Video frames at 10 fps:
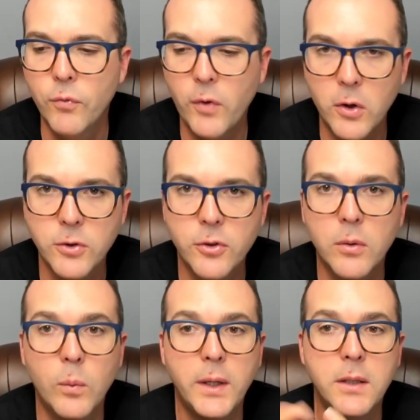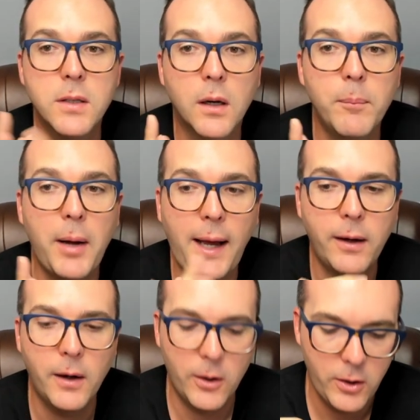First, we need to
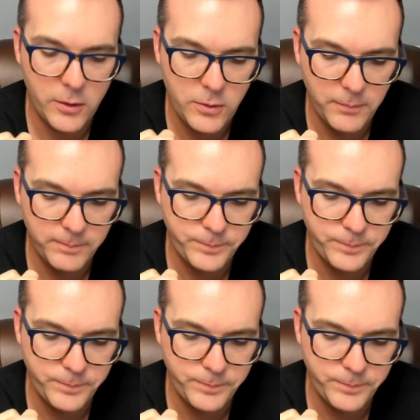compile our code.